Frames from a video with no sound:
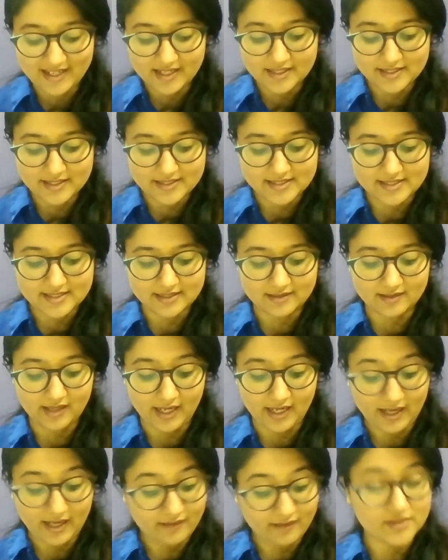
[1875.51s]
his
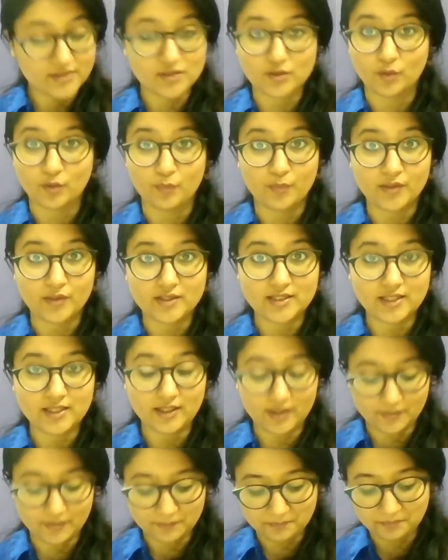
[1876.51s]
hair is so
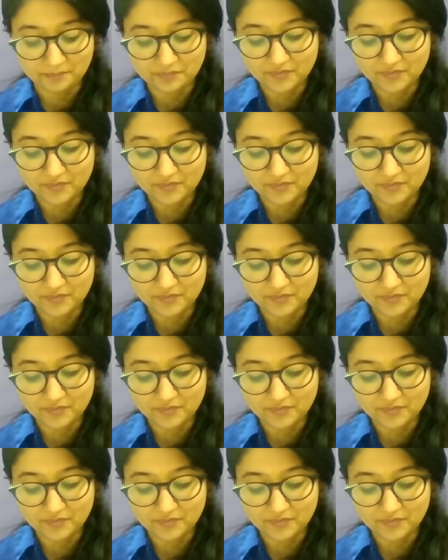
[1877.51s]
pretty.